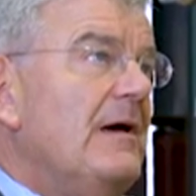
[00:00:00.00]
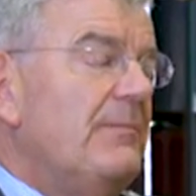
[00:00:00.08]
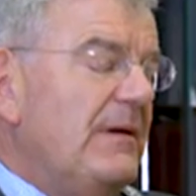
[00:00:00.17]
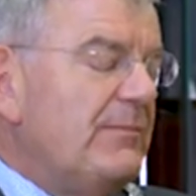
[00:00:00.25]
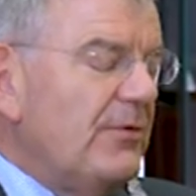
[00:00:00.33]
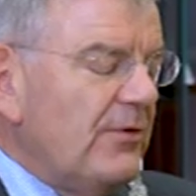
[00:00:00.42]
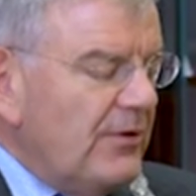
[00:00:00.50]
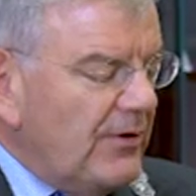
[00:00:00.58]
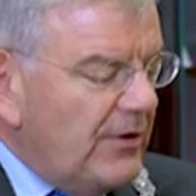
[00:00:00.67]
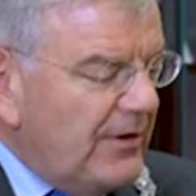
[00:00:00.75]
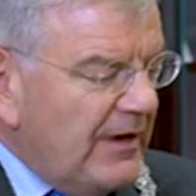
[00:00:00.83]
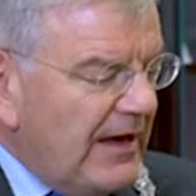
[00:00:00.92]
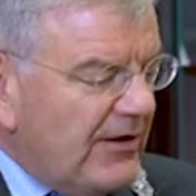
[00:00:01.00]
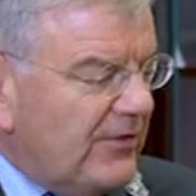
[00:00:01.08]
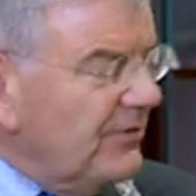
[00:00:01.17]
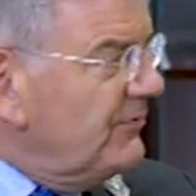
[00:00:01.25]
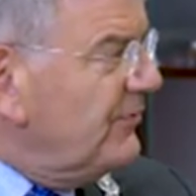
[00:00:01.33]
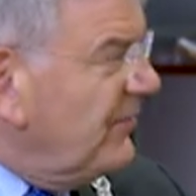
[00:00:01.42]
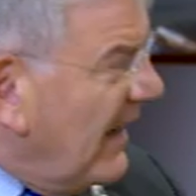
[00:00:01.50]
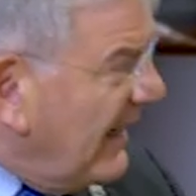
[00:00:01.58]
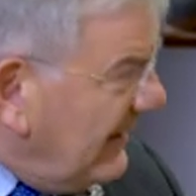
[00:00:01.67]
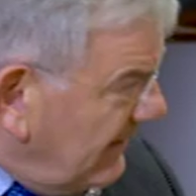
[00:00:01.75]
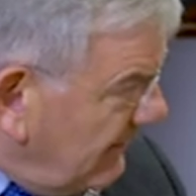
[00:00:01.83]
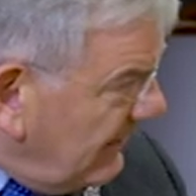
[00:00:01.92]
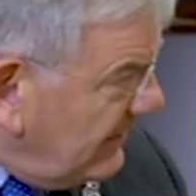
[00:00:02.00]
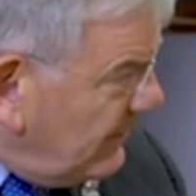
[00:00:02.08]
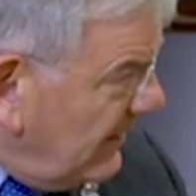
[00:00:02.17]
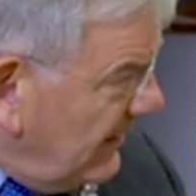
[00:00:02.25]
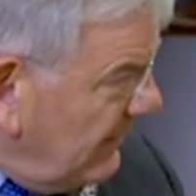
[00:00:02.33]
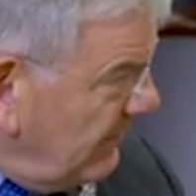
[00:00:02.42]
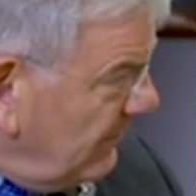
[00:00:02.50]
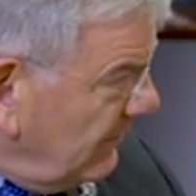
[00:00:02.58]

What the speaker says: People confide in me.